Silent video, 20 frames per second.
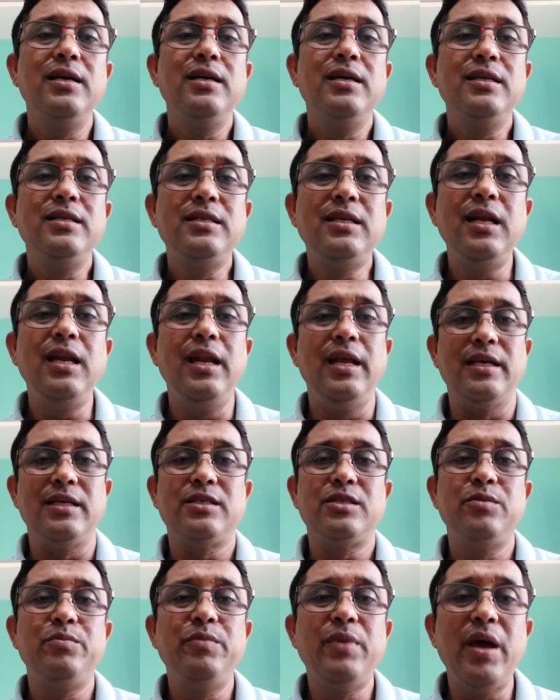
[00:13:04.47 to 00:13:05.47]

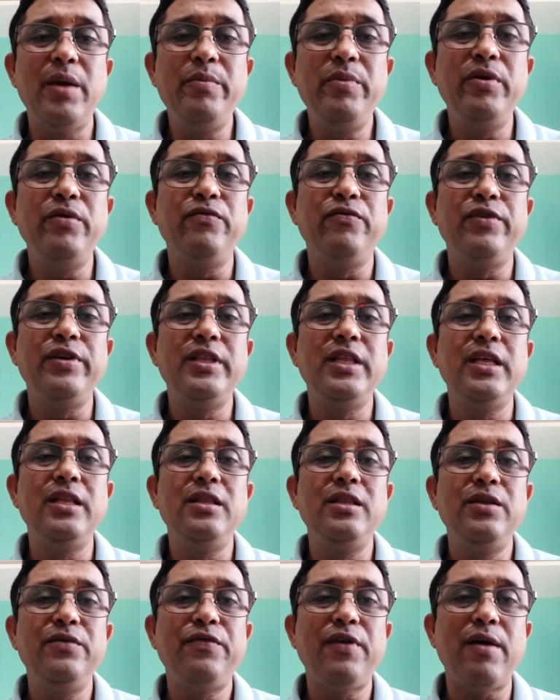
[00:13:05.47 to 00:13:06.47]
dealings, maybe
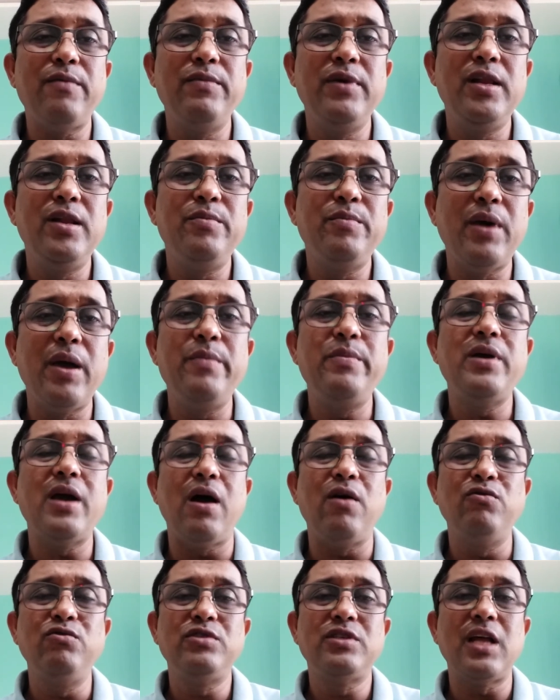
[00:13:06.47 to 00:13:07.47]
within the family, maybe
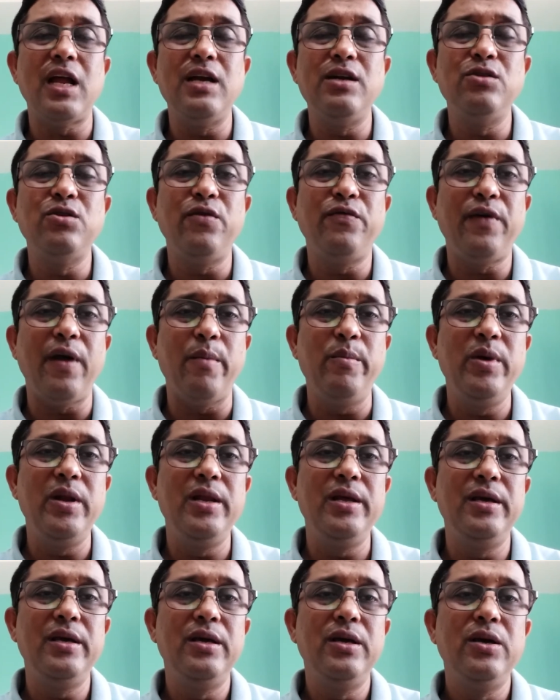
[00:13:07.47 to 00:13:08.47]
outside the
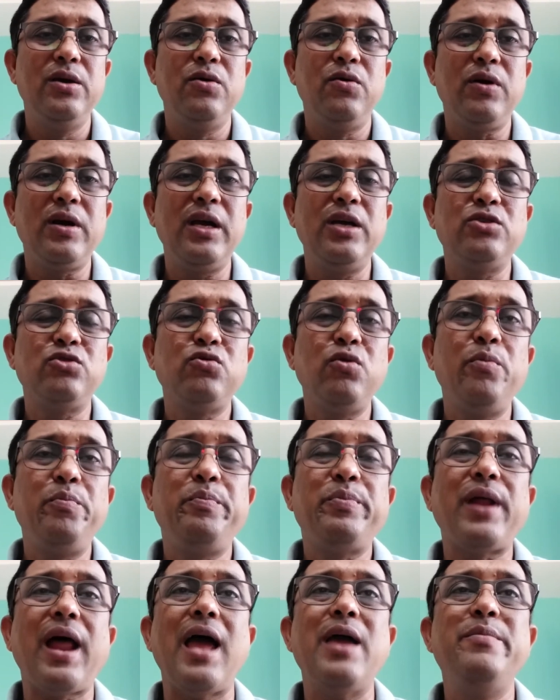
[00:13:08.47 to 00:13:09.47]
family. Okay, so
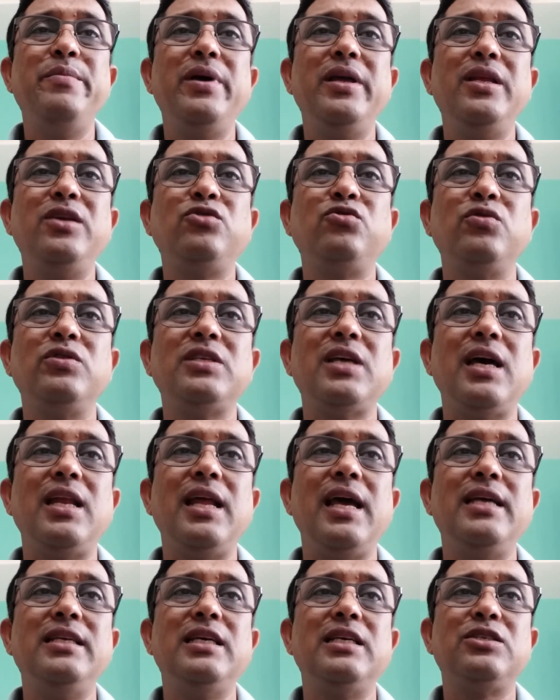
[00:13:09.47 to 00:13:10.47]
primary
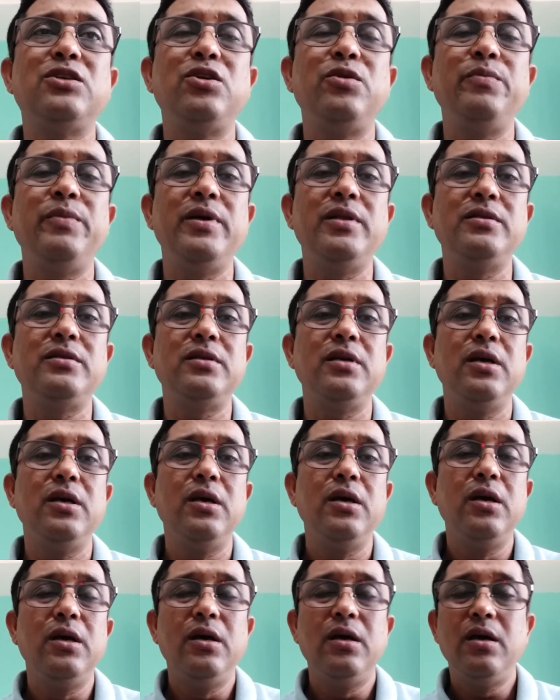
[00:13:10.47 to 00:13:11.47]
socialization means
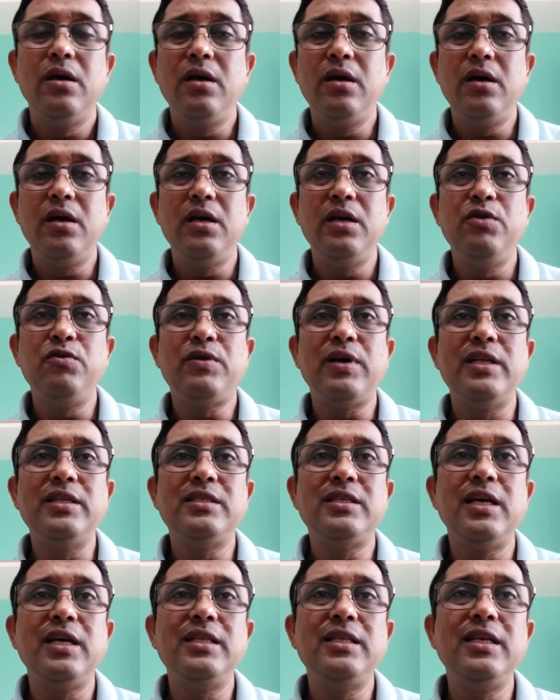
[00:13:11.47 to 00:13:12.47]
you can
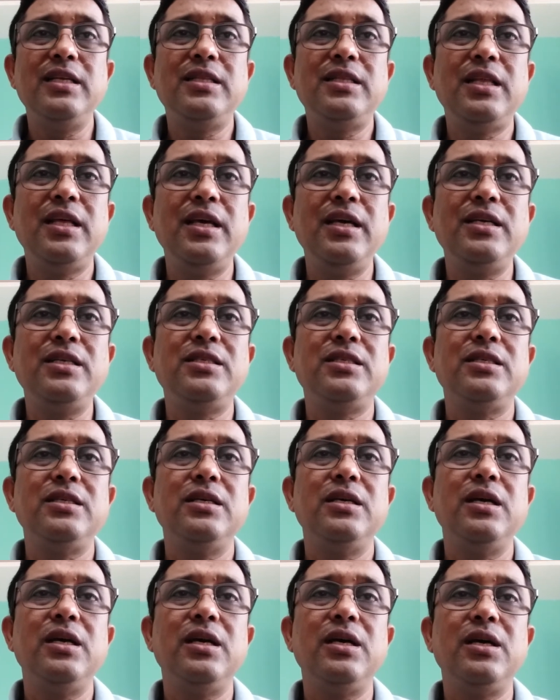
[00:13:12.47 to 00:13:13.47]
say the things
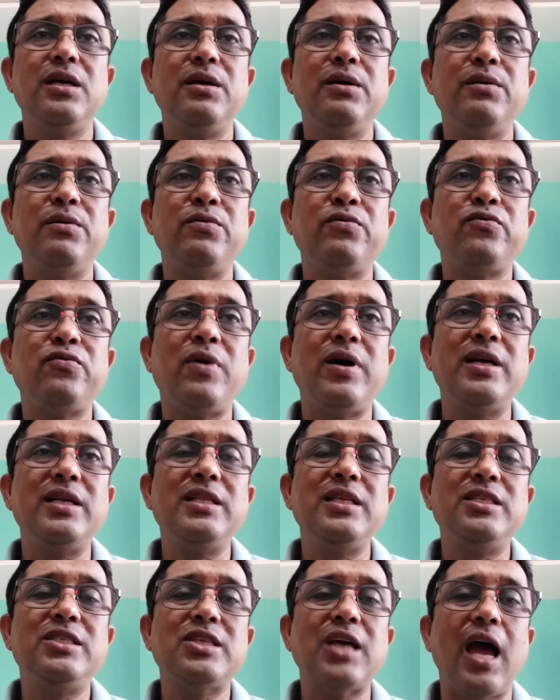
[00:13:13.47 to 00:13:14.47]
what
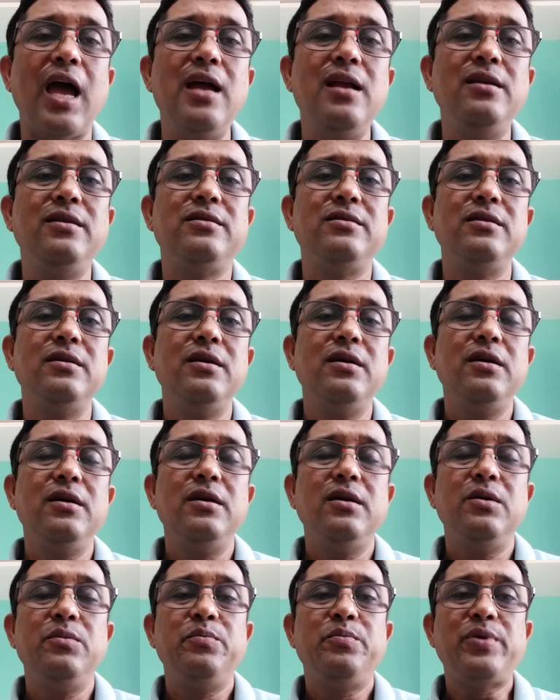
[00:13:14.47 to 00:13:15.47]
the child
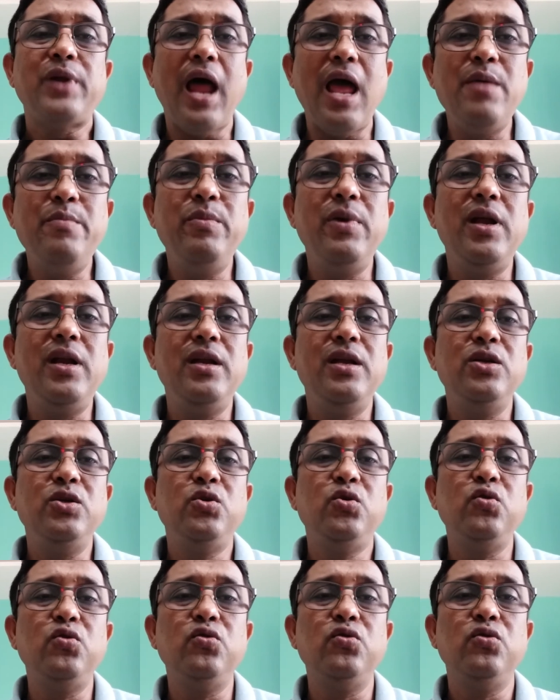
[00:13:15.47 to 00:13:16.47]
primarily
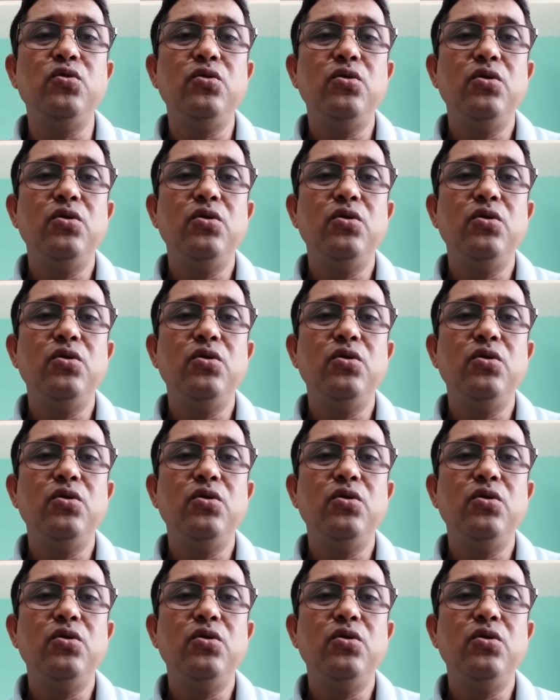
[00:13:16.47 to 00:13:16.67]
do,